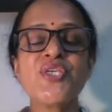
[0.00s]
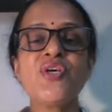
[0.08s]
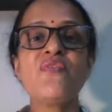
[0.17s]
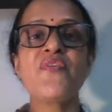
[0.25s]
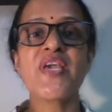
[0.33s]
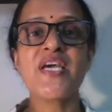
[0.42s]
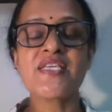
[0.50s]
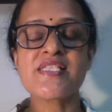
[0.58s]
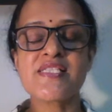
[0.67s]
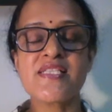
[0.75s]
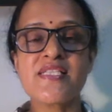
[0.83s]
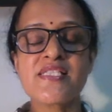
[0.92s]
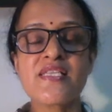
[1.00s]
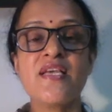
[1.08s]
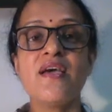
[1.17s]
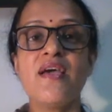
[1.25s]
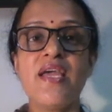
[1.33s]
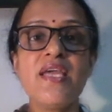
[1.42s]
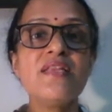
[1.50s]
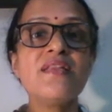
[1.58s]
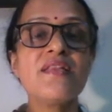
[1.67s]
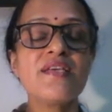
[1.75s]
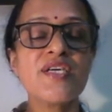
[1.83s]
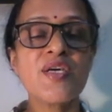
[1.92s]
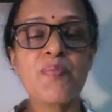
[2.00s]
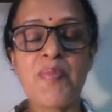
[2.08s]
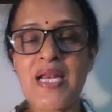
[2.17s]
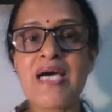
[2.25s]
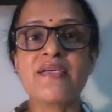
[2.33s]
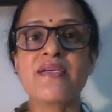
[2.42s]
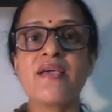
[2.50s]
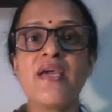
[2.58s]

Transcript: of gases in their blood,